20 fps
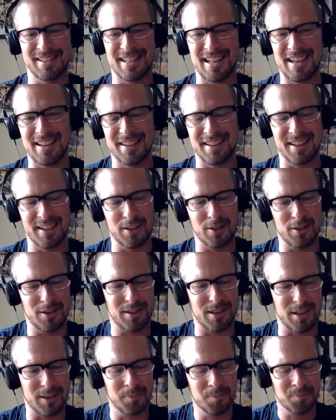that, and the other
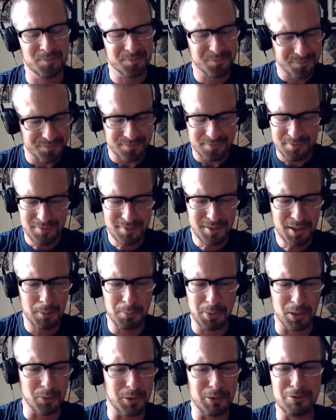thing,
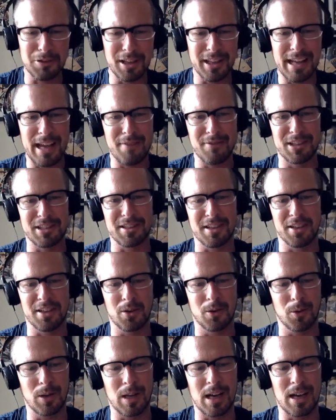but we really haven't done a
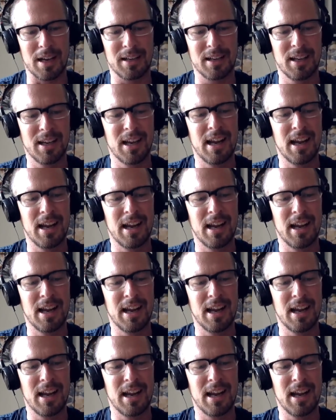whole lot.